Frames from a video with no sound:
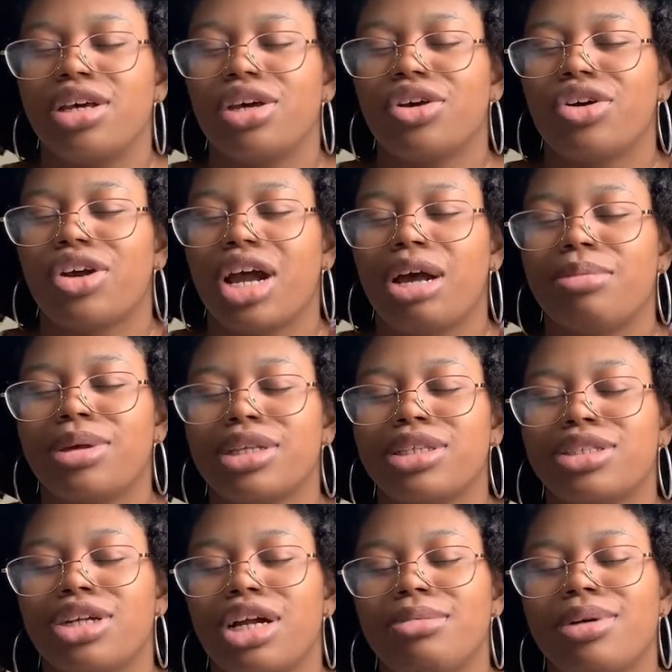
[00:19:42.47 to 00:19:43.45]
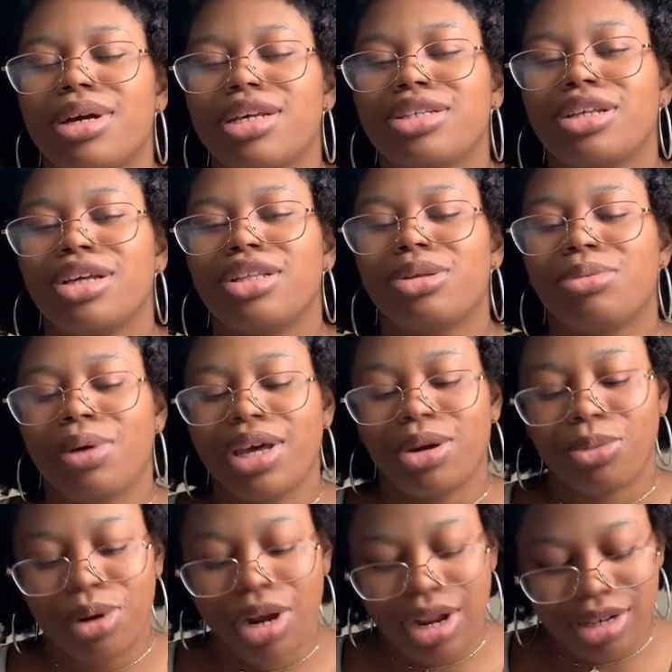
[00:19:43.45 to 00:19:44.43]
Grabbing Starbucks on the way to
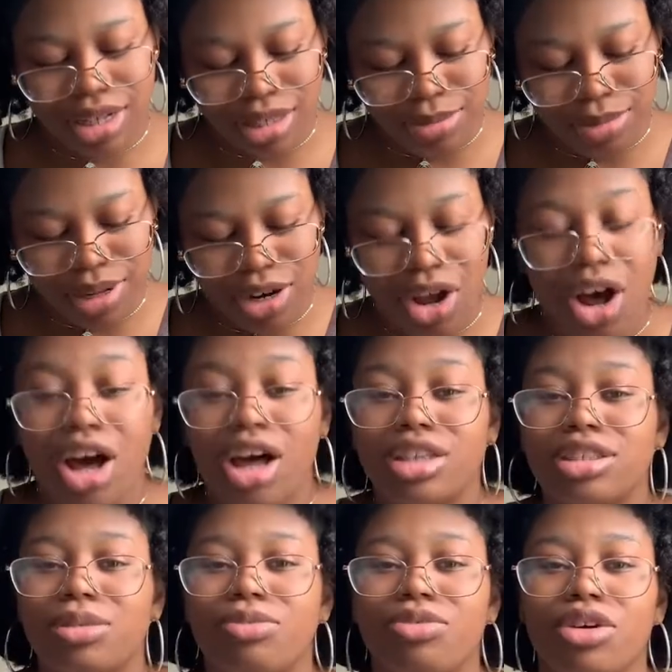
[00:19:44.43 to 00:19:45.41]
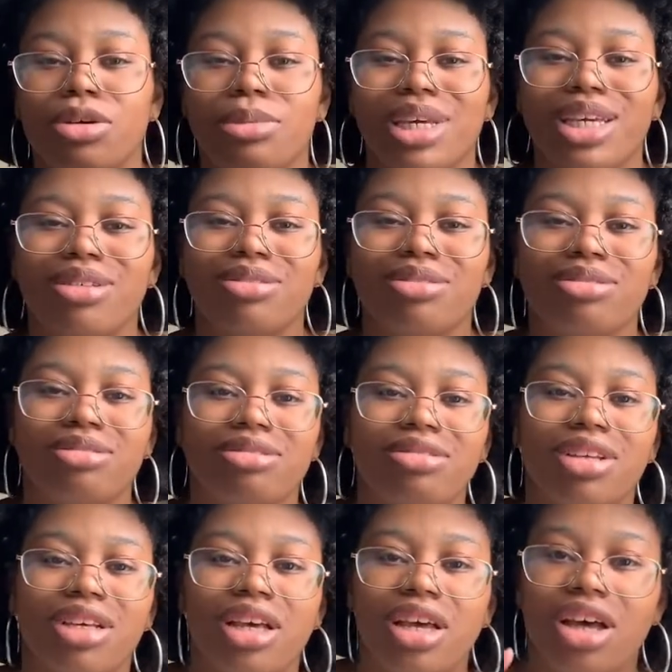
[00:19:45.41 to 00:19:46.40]
work has been awesome for me.
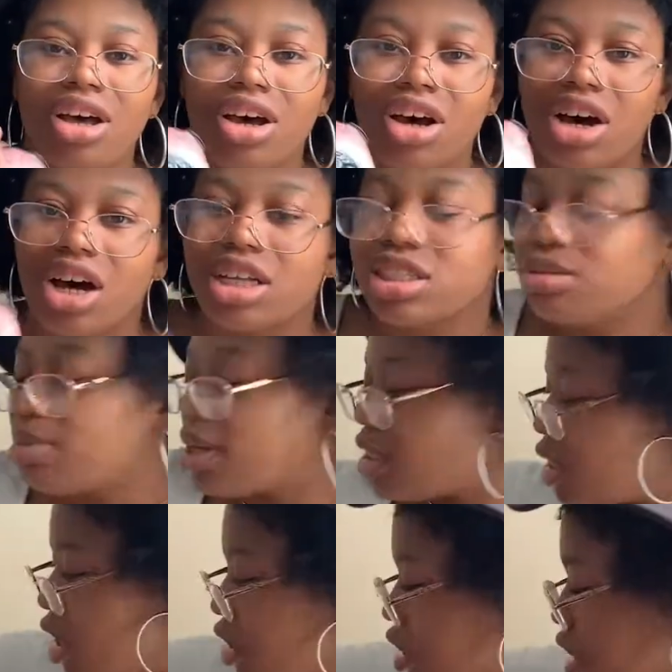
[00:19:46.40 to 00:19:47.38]
Awesome, I tell you.